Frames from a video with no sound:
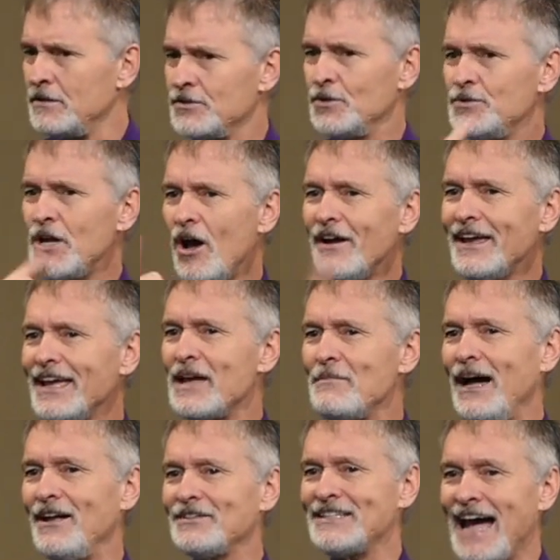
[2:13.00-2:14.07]
So talking
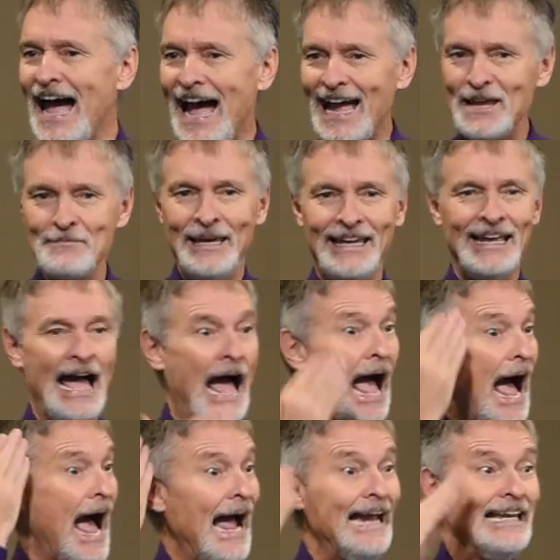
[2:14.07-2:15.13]
about timing,
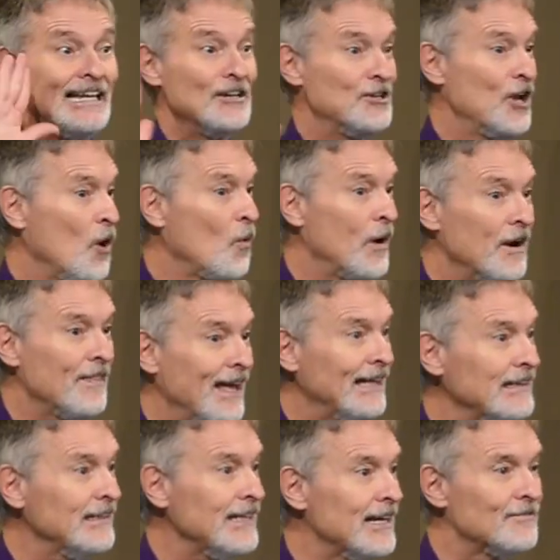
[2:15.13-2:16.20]
I didn't know where they
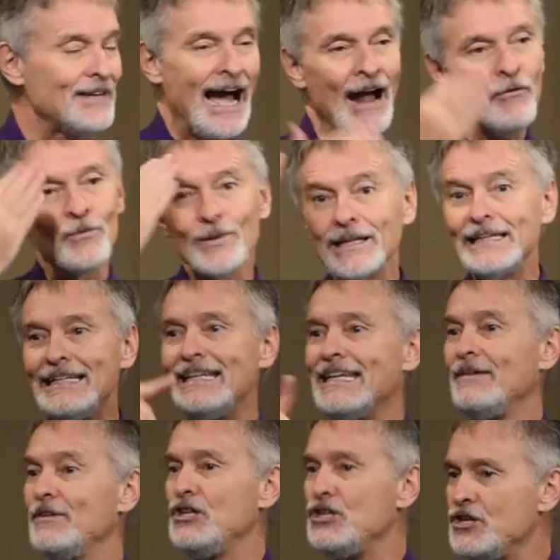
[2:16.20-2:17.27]
lived. I really didn't
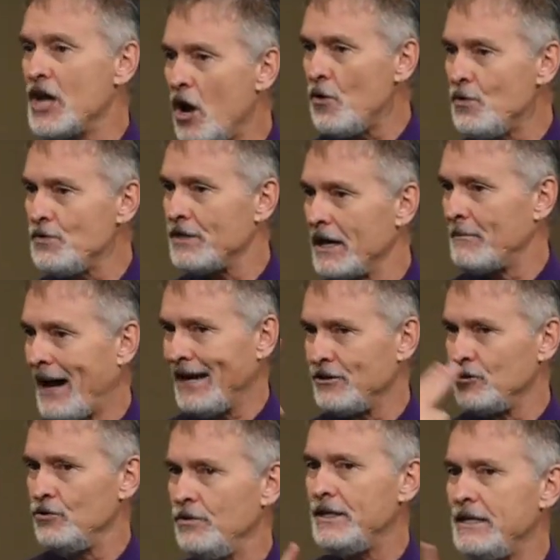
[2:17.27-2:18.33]
even know them. I
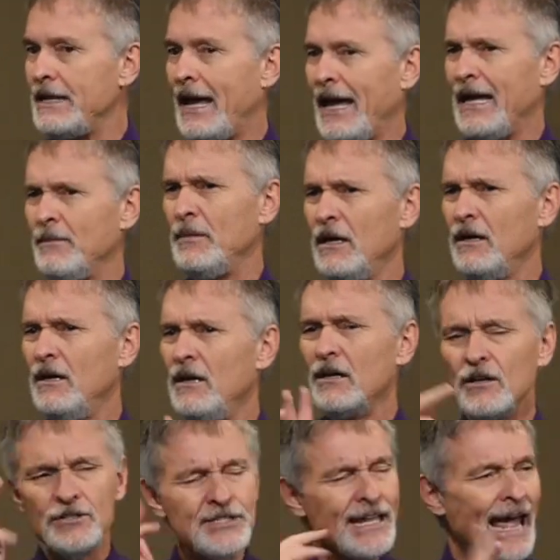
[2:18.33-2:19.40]
knew the name
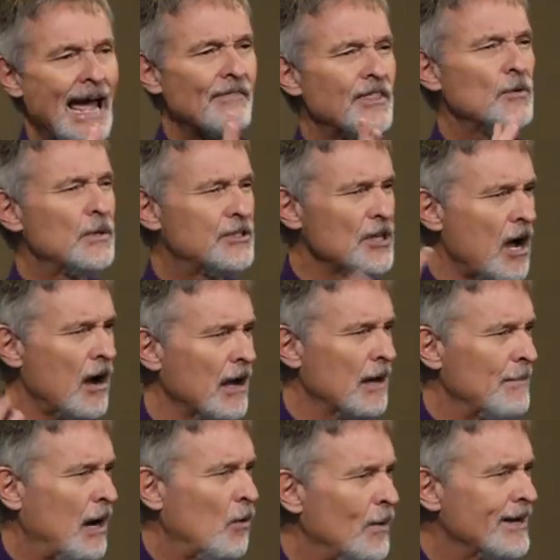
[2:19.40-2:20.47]
because Kathy would talk
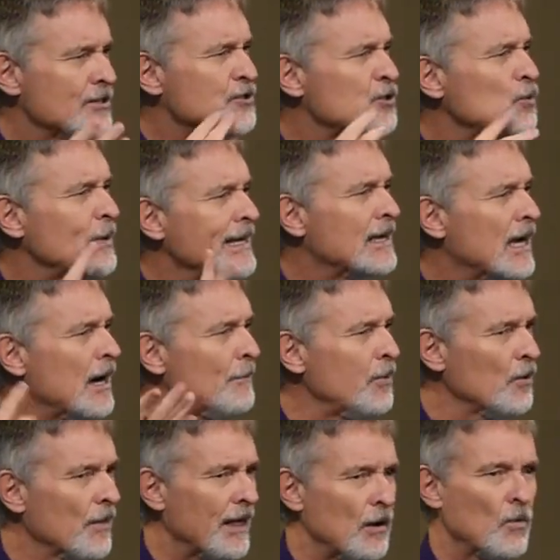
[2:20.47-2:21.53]
about what a sweet
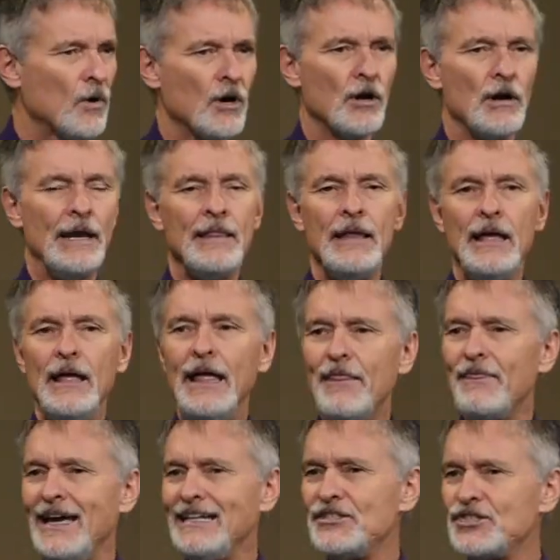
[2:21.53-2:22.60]
couple they were. And
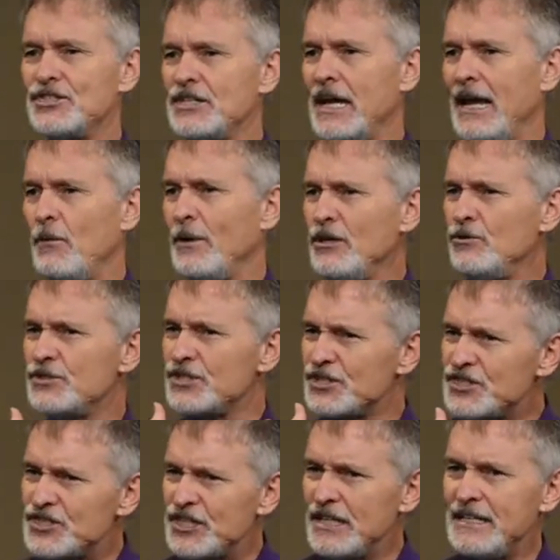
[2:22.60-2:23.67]
they stay. We used to
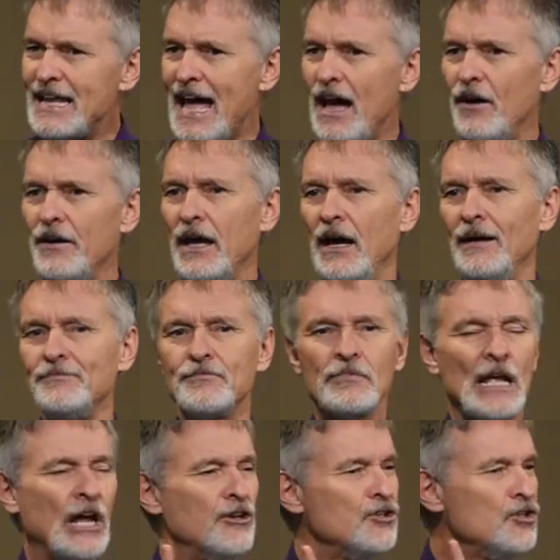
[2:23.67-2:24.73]
send out
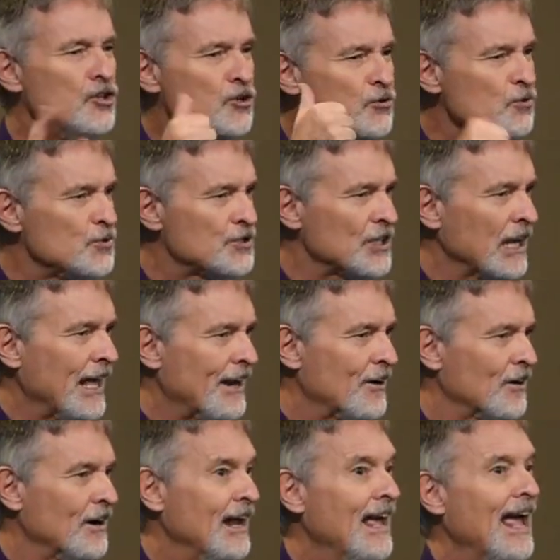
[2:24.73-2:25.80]
a
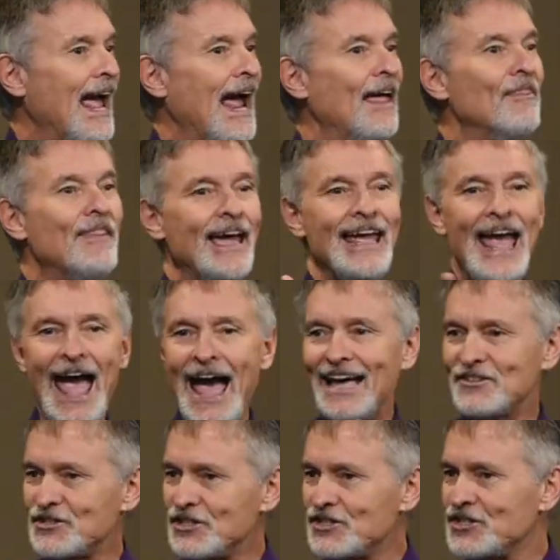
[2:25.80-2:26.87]
newsletter, and they
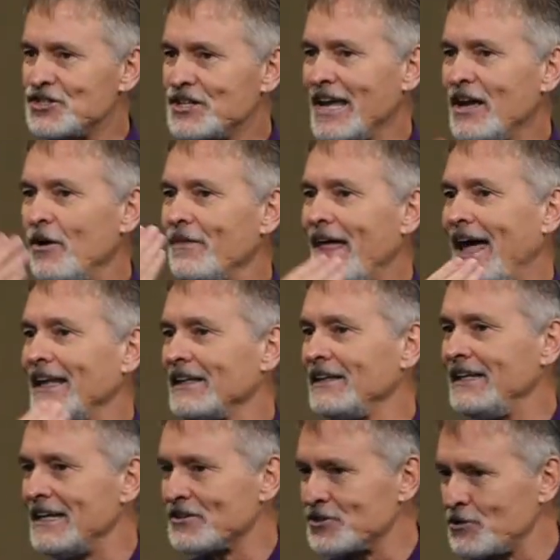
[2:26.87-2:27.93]
asked to stay on that
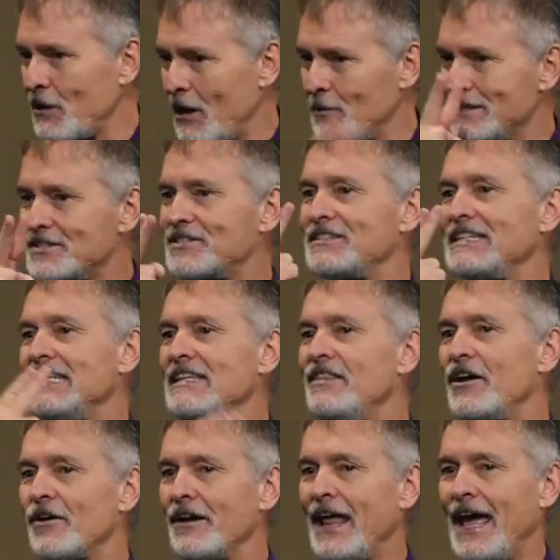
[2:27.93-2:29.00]
list. So I would see
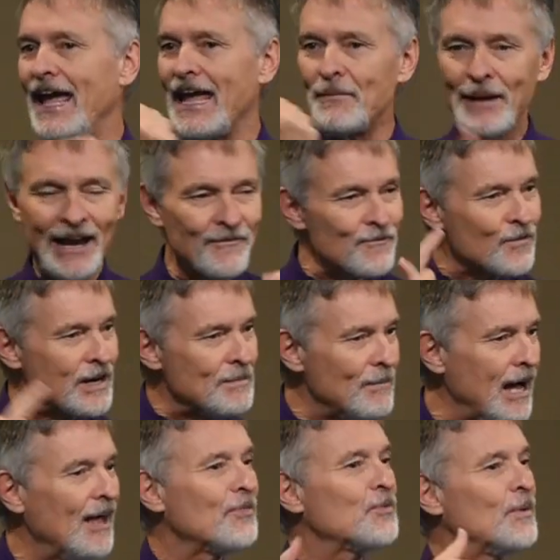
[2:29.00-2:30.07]
their name every
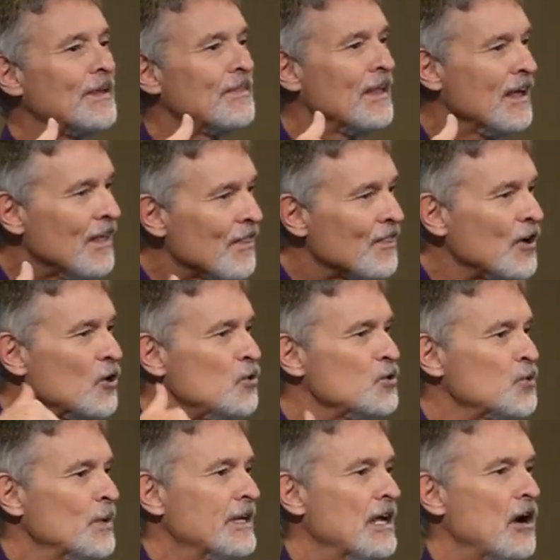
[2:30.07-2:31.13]
month when
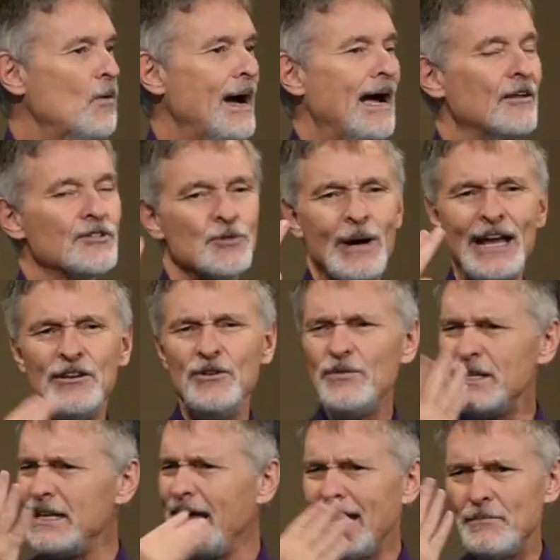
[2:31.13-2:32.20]
those would go out. So I knew
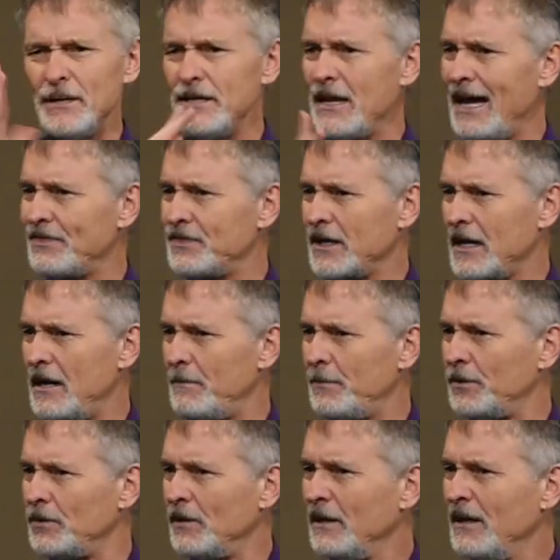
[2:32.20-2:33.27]
the name, but not the
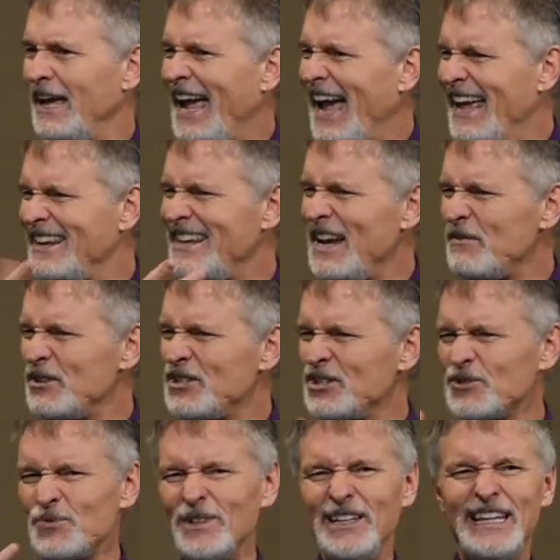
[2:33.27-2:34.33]
couple. And never
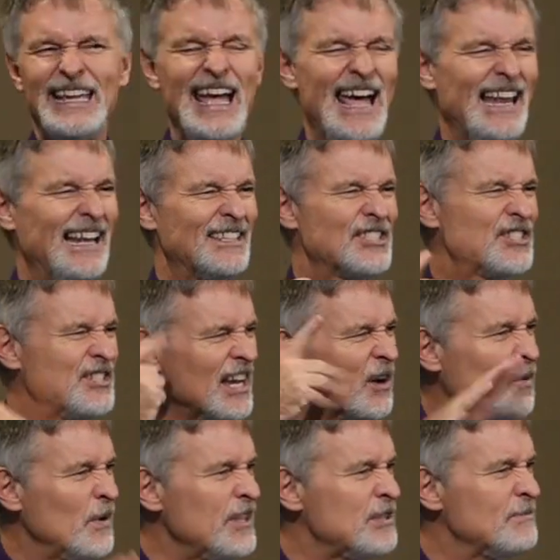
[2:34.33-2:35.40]
just really kind of
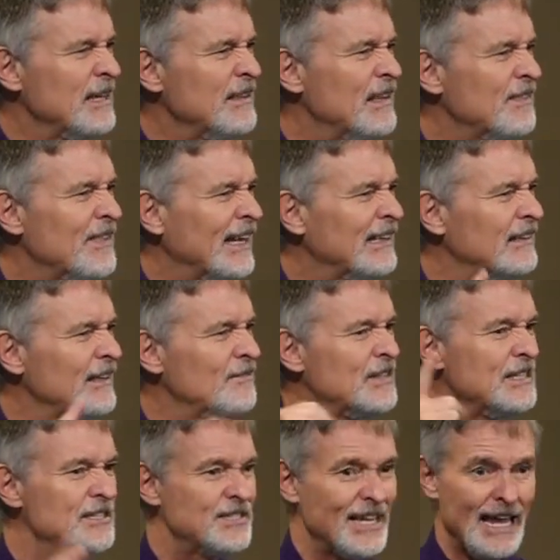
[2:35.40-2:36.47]
stuck with me that they lived
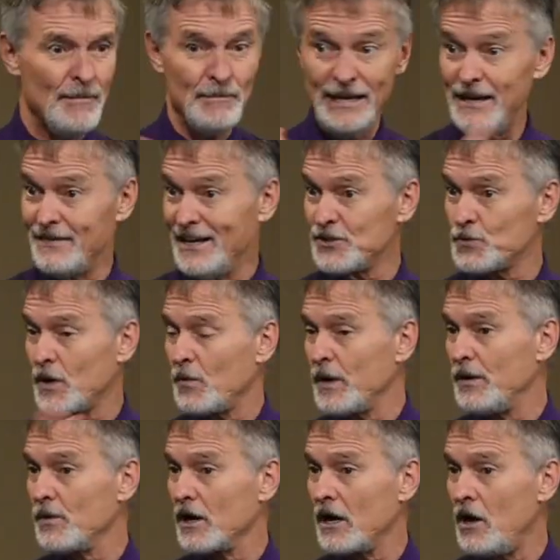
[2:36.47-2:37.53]
in Zambia, and that's where
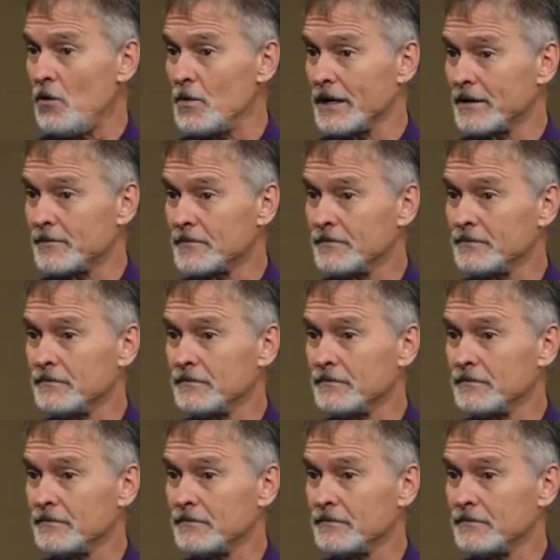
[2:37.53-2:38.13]
we were going.